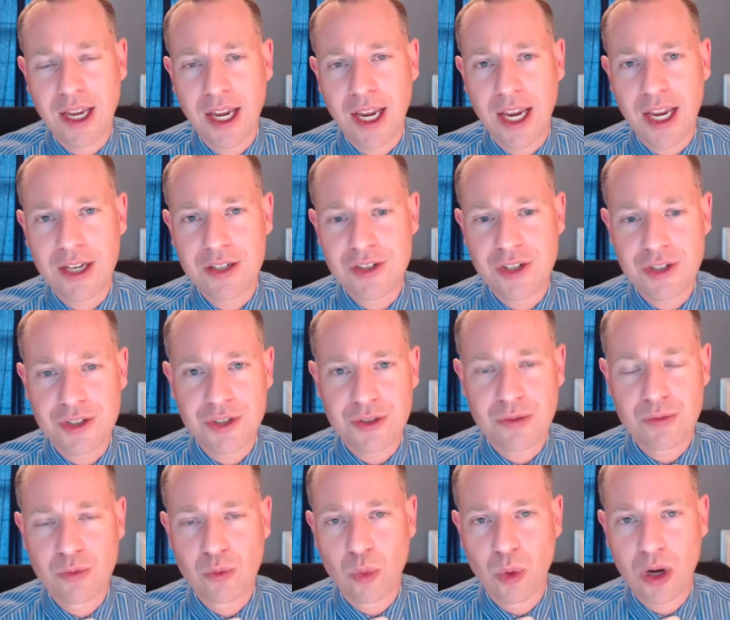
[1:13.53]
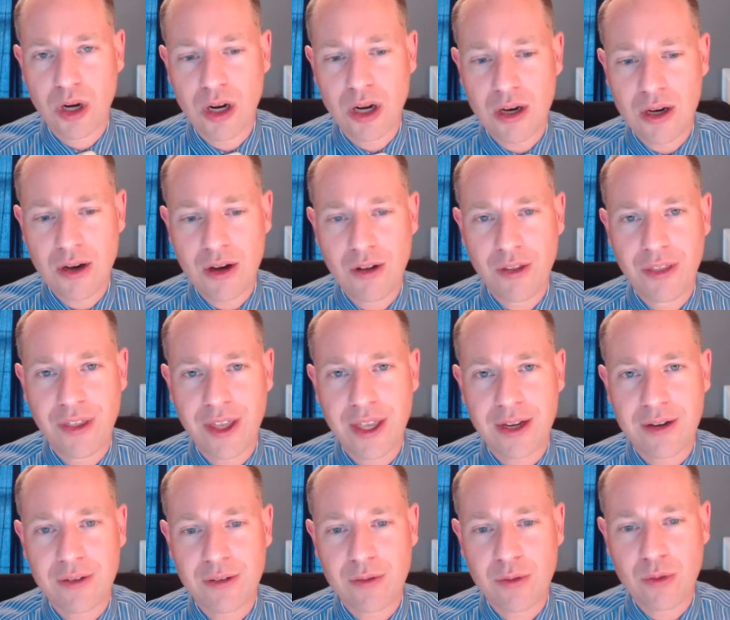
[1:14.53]
and just recall
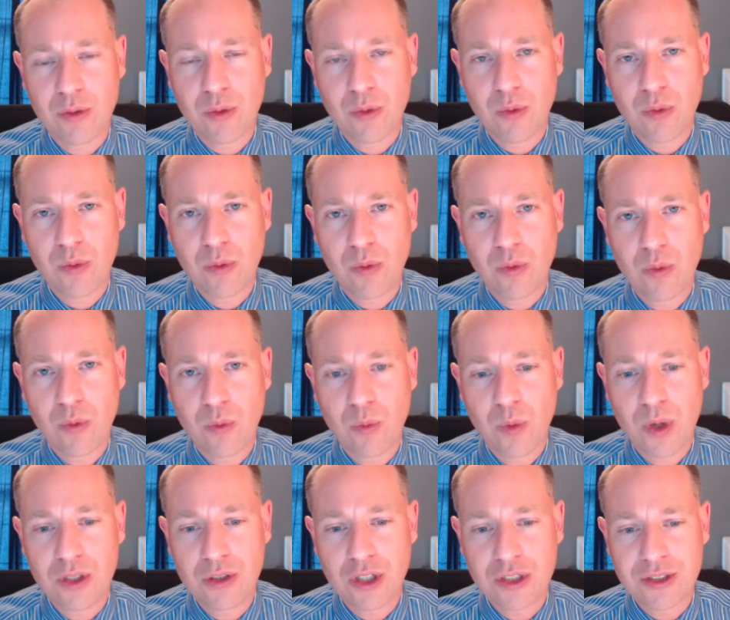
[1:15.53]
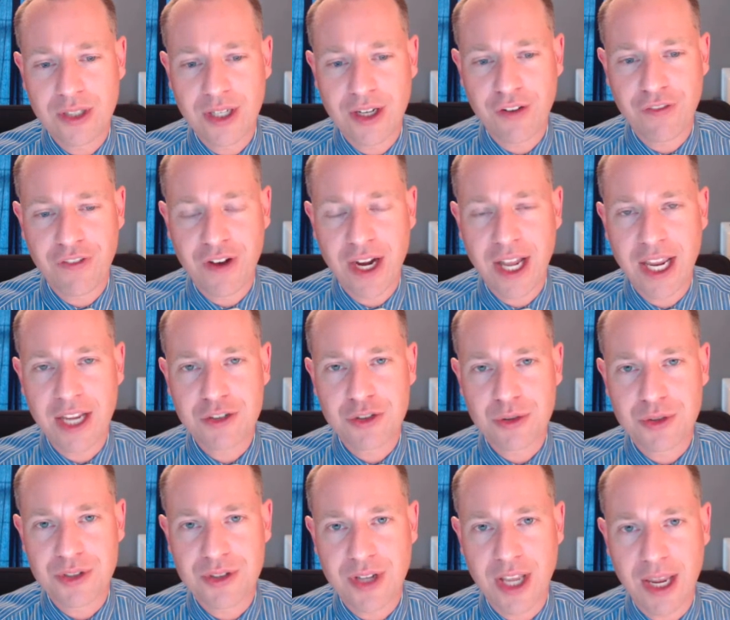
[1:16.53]
that we looked at a
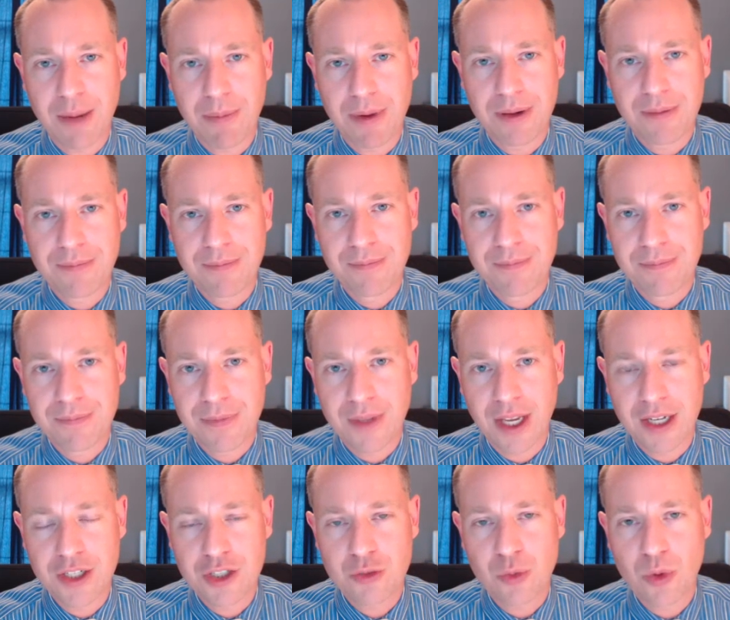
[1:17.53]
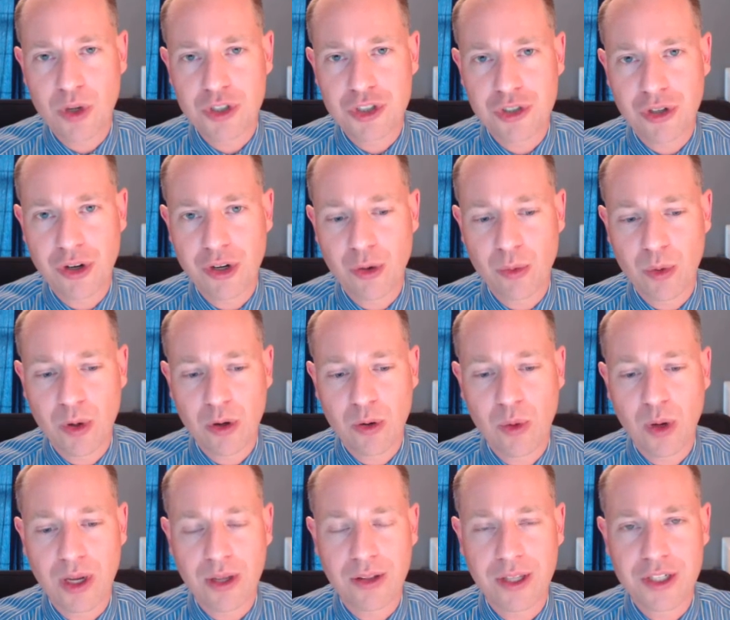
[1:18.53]
financial statement. I just want to show you real
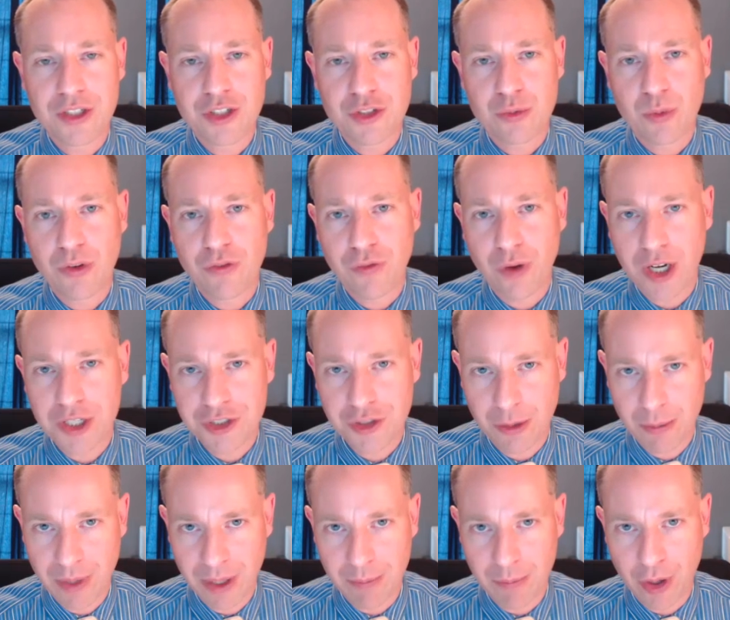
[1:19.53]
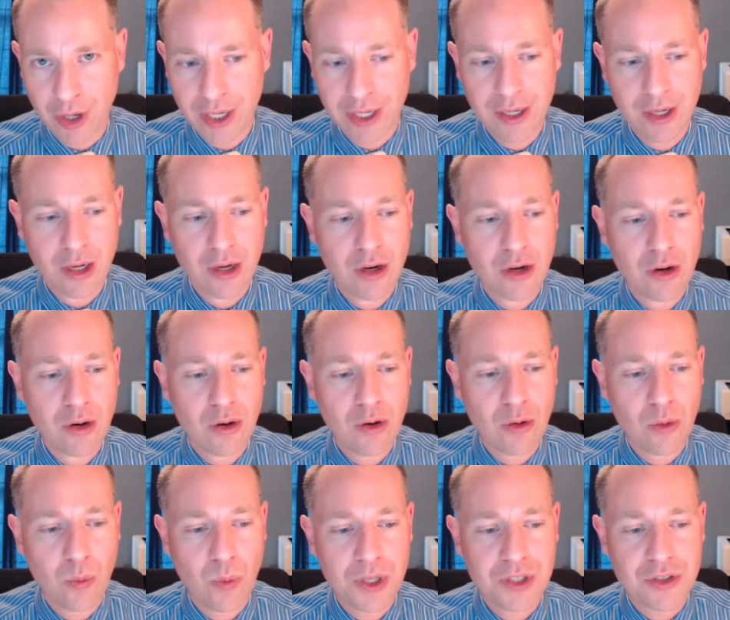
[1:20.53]
quickly and just refresh your memory.
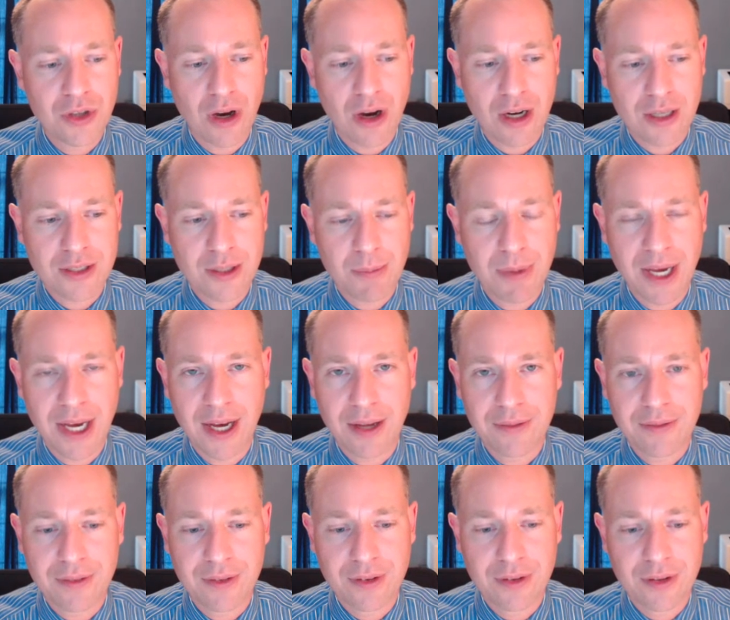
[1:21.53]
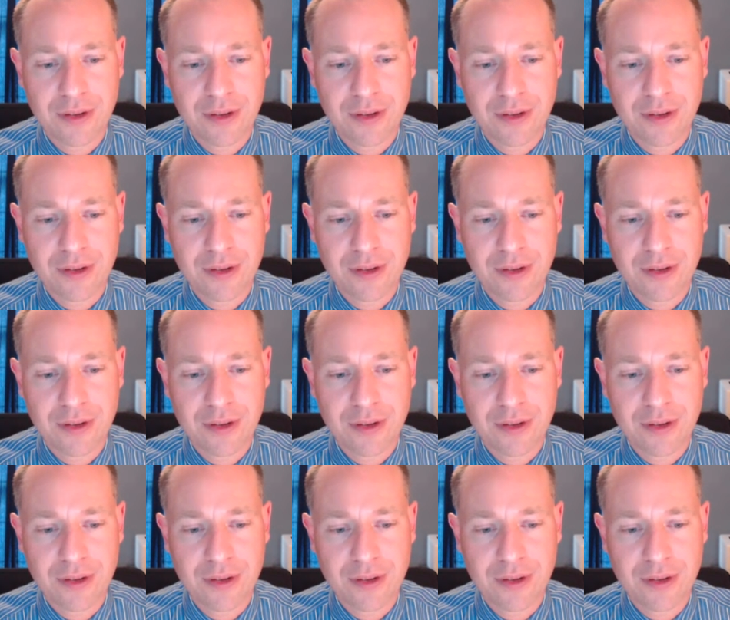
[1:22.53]
We talked about